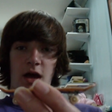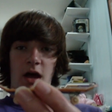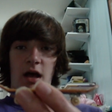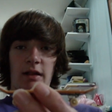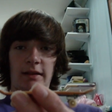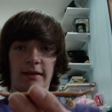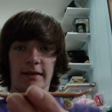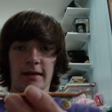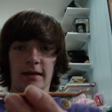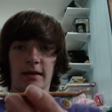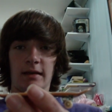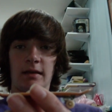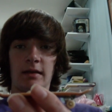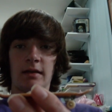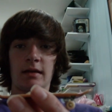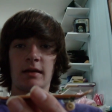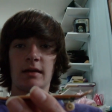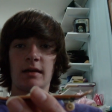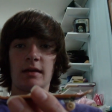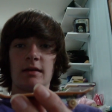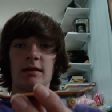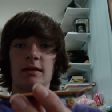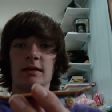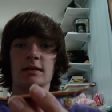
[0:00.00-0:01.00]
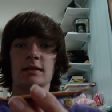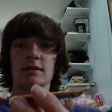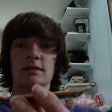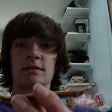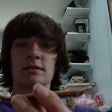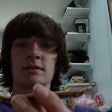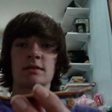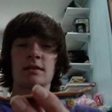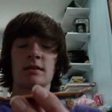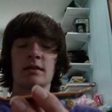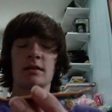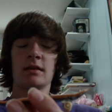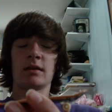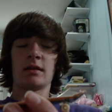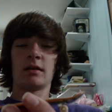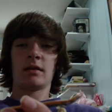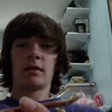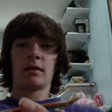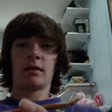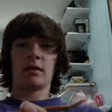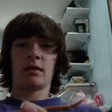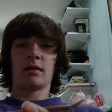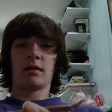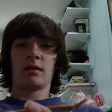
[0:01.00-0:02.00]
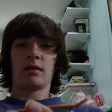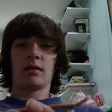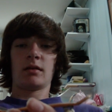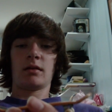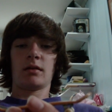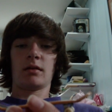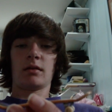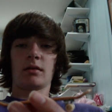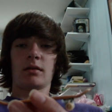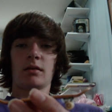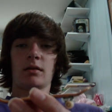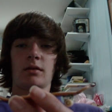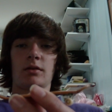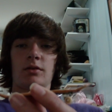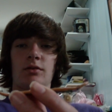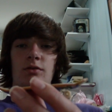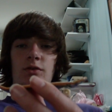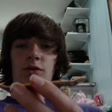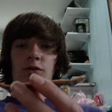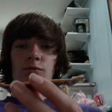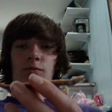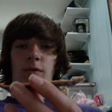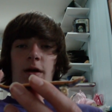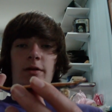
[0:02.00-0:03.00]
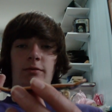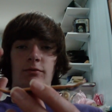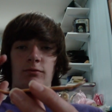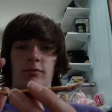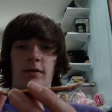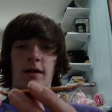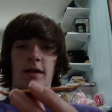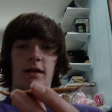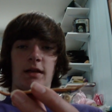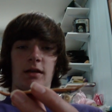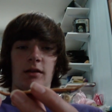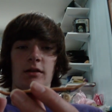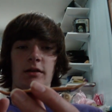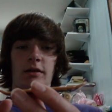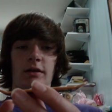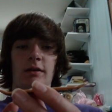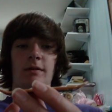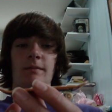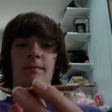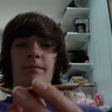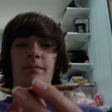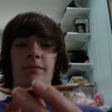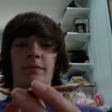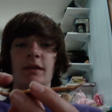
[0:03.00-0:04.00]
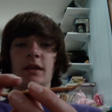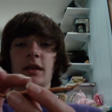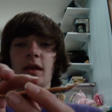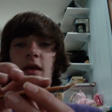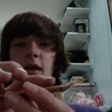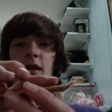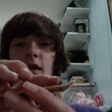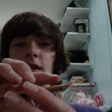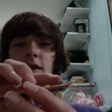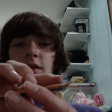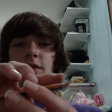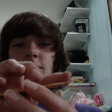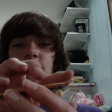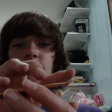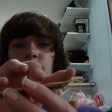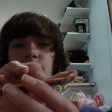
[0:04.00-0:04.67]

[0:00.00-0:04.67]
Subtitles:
nollie is you ride regular and